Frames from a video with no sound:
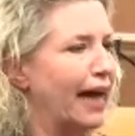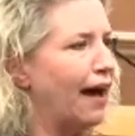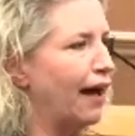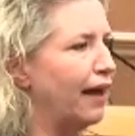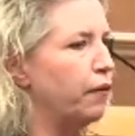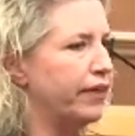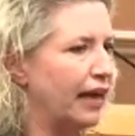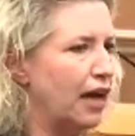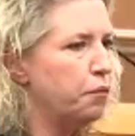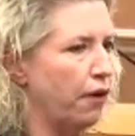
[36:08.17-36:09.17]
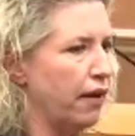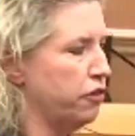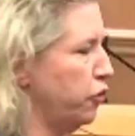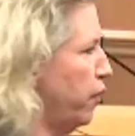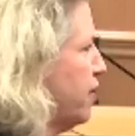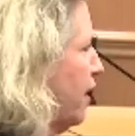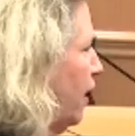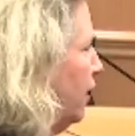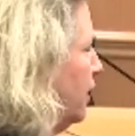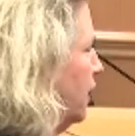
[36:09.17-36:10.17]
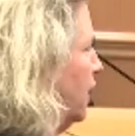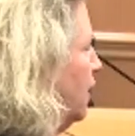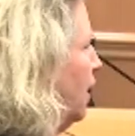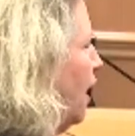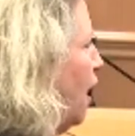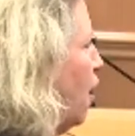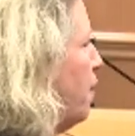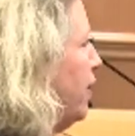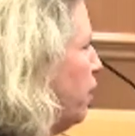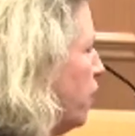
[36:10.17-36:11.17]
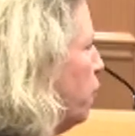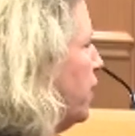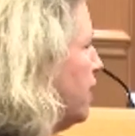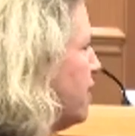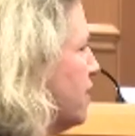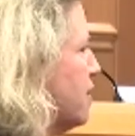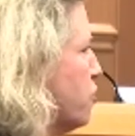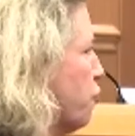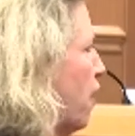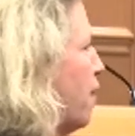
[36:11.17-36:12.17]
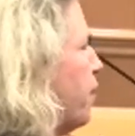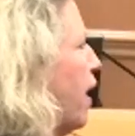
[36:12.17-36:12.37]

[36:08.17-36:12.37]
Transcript: to die with a gun pressed to his head. Um, and the other witnesses described